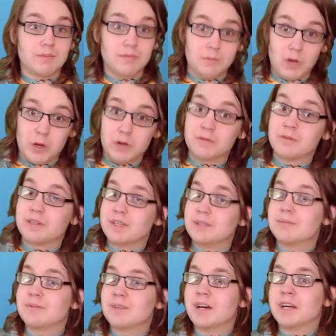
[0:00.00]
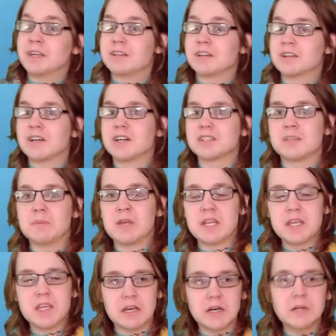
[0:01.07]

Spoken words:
Hopefully I can cut some in here.